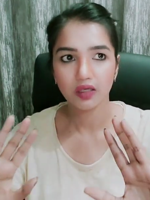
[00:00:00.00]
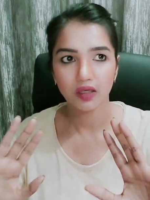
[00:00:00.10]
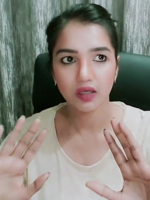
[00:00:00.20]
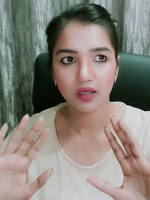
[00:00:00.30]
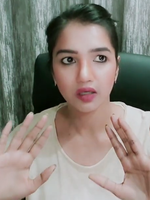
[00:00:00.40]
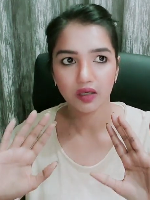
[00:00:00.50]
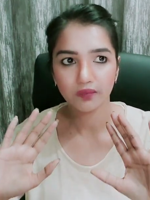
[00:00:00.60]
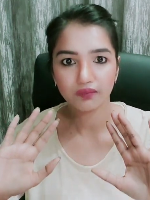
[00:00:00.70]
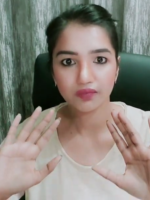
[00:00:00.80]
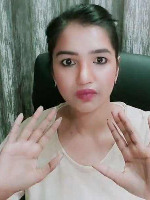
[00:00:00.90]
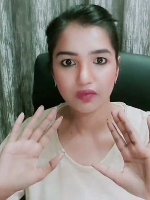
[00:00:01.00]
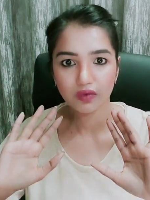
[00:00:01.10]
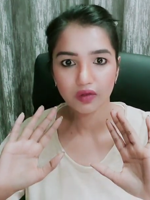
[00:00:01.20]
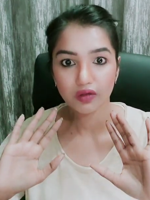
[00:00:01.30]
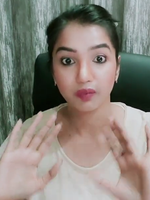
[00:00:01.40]
uh,
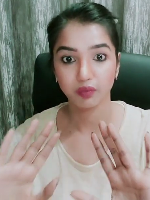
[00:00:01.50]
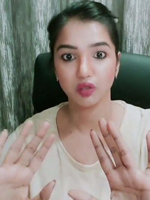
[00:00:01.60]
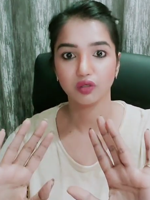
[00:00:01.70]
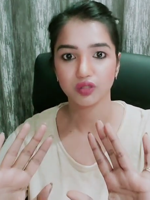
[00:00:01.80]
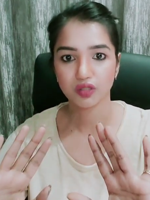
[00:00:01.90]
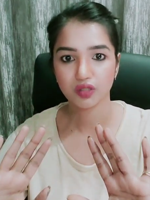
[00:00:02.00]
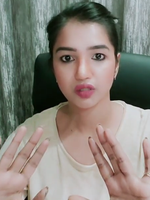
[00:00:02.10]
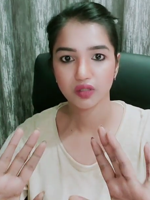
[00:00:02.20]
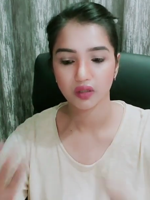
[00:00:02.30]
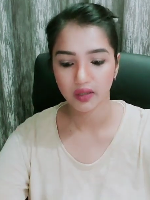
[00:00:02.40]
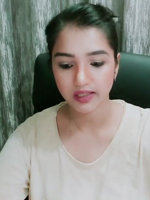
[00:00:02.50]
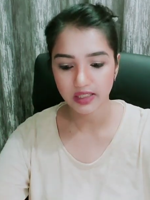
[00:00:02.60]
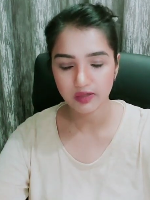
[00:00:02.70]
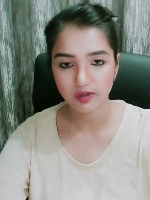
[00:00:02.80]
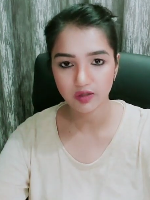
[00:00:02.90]
the push all right
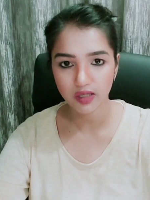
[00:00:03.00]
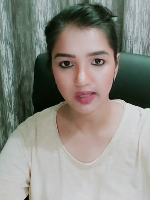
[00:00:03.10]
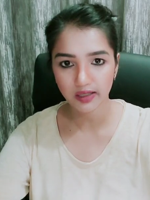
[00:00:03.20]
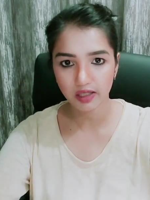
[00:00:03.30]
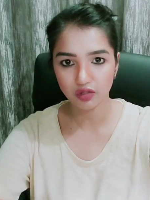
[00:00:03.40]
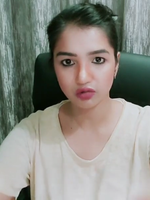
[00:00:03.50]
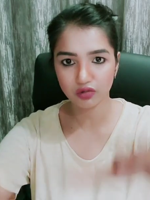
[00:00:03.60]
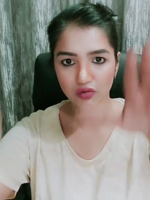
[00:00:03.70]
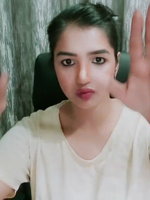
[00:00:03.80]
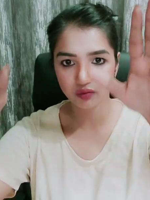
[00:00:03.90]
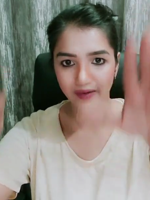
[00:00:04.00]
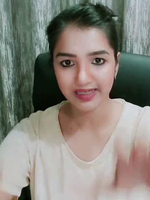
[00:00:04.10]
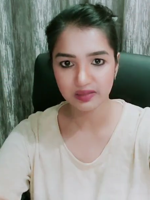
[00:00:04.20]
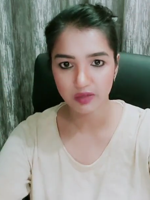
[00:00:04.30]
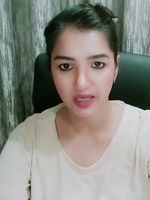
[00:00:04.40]
even on the leg he used to
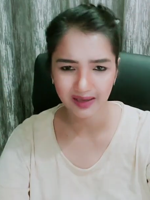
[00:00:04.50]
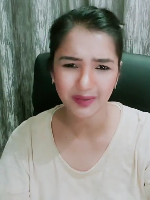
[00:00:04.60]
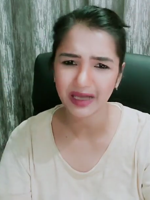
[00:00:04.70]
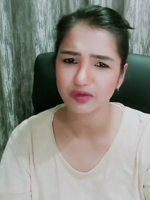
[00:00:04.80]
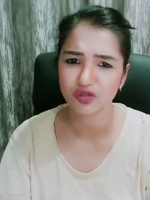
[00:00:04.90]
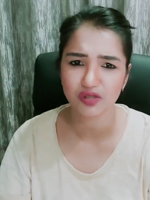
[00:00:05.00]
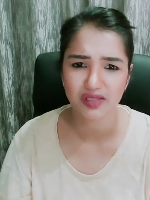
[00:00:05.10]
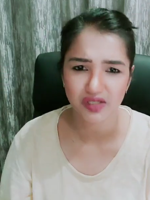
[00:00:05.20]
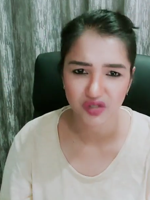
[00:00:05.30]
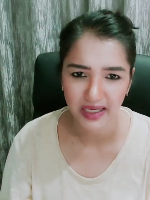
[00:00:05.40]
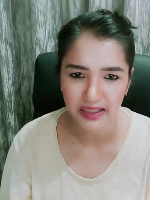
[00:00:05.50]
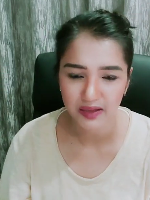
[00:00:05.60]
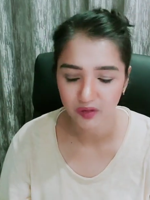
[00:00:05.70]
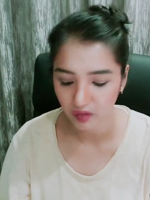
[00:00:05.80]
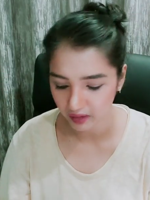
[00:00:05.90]
raise me up i was just a child
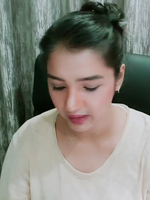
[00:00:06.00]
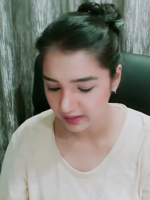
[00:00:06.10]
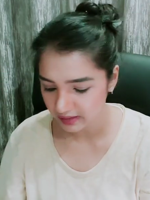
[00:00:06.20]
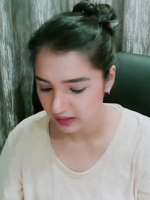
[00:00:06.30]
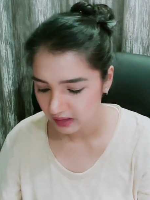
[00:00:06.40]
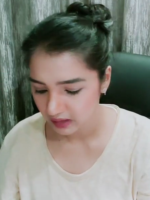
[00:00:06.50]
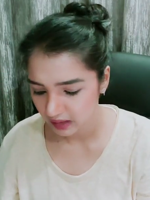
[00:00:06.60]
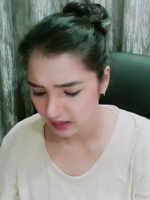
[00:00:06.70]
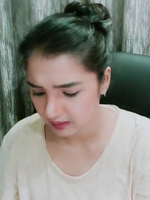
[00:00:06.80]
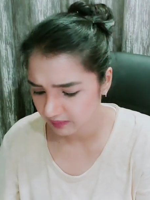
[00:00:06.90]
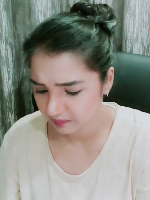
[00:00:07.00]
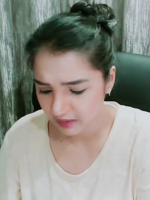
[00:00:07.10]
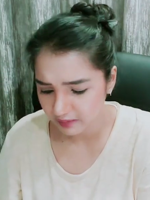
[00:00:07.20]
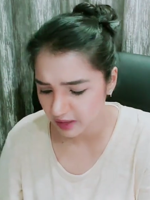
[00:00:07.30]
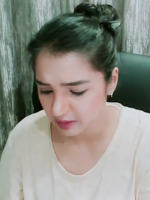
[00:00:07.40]
all right uh,
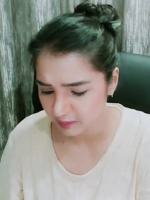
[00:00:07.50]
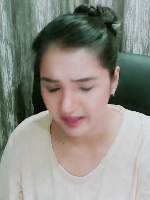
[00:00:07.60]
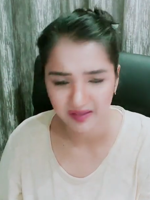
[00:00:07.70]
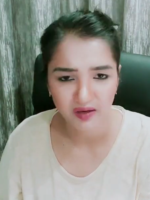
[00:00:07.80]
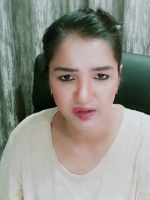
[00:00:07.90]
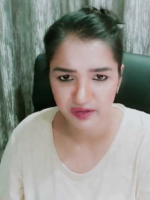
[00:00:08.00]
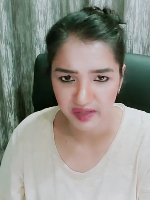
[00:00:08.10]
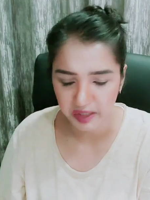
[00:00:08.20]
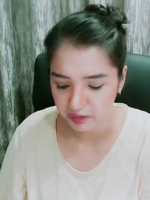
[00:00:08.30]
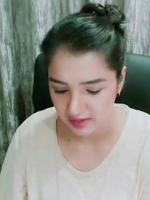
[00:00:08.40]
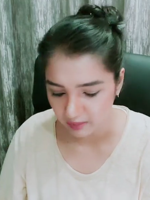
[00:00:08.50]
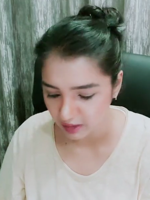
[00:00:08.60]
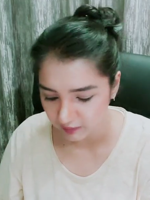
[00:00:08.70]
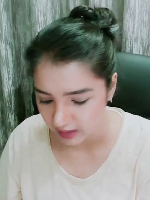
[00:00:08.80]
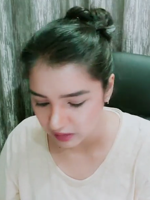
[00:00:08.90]
maybe in my third grade or something
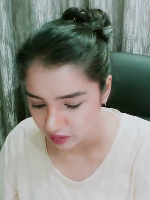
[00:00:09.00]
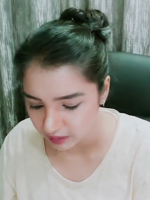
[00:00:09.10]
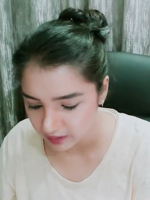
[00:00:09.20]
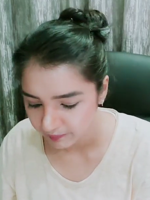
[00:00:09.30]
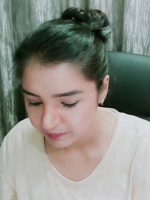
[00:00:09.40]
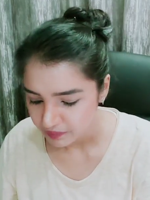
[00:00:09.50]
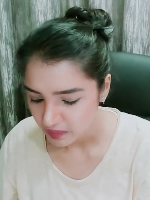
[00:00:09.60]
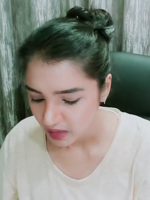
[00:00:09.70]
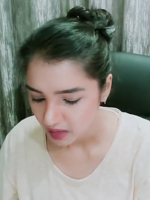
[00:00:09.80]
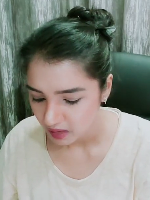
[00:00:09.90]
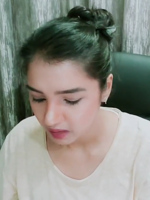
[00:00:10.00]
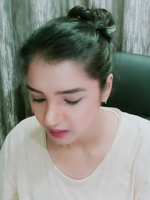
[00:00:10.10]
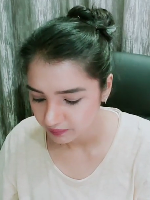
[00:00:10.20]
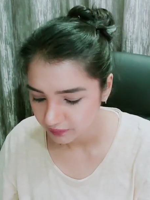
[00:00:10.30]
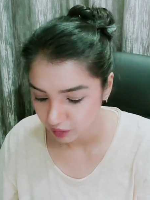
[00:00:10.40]
of that sort
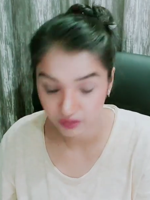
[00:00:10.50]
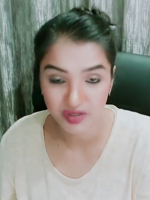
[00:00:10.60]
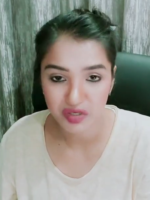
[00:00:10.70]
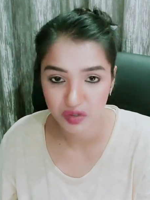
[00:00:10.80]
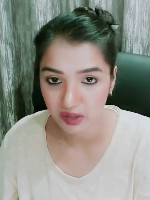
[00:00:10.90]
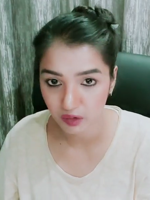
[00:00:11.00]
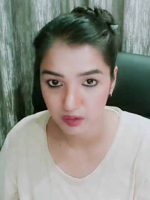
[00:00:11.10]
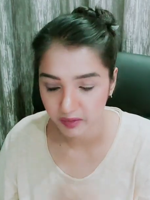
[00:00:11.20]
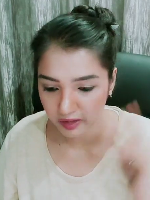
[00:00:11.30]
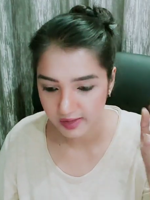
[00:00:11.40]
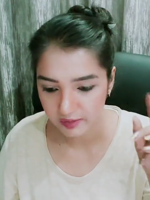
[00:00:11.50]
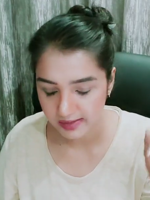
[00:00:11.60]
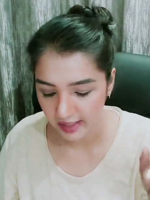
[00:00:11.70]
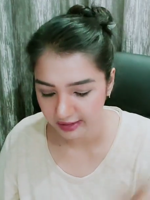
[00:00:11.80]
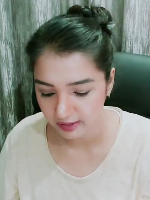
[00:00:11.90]
um, or three year old because i was
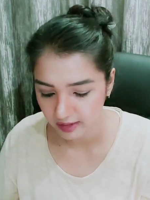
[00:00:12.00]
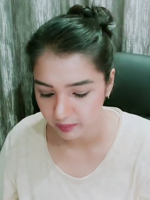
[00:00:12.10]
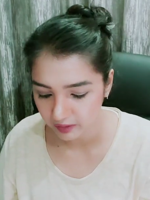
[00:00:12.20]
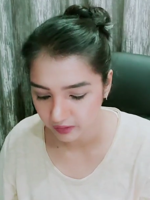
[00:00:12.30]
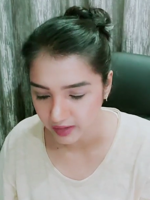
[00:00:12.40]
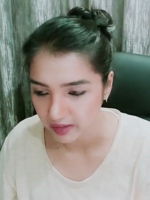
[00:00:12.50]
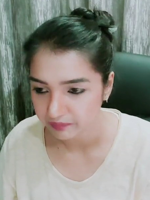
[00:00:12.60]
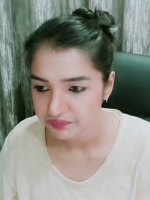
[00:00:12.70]
getting the number three